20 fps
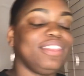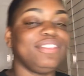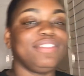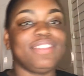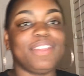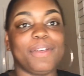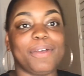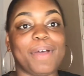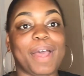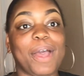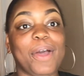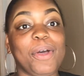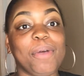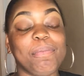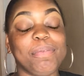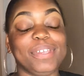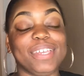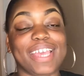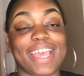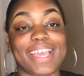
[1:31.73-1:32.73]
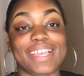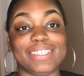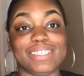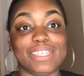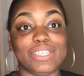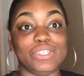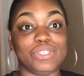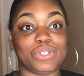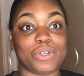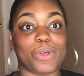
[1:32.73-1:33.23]
So I hope you guys
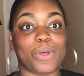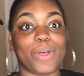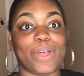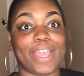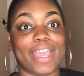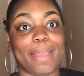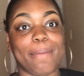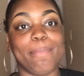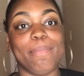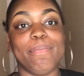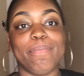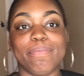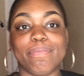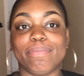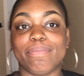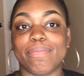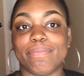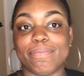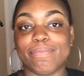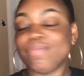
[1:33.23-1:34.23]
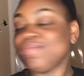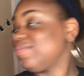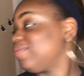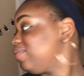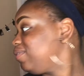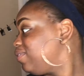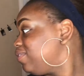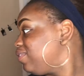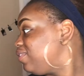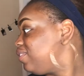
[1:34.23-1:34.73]
enjoy.
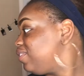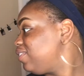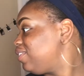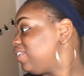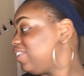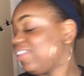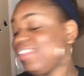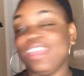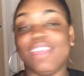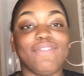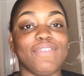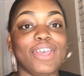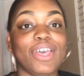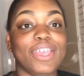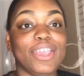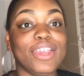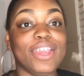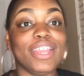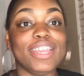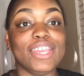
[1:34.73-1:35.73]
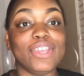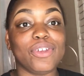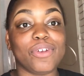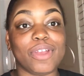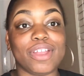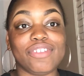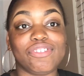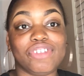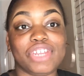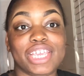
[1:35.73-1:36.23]
If y'all hear any
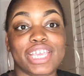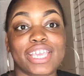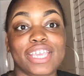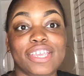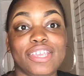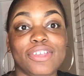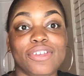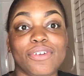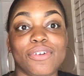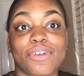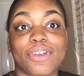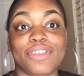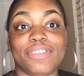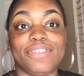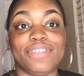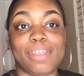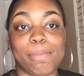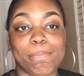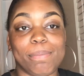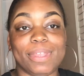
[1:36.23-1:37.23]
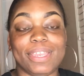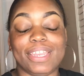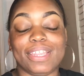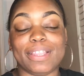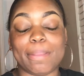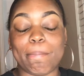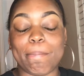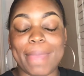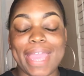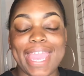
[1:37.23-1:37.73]
crunching or sipping in
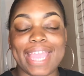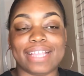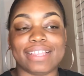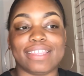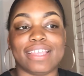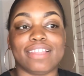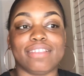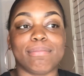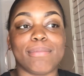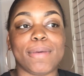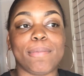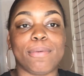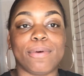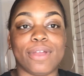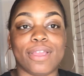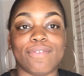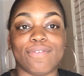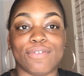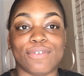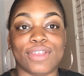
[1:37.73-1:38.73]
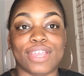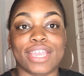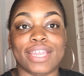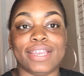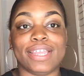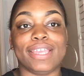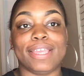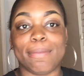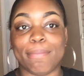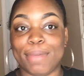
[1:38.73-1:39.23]
the back, that's my
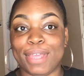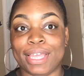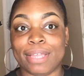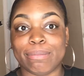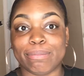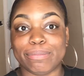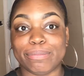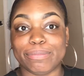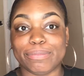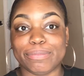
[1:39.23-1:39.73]
boyfriend, Emmett.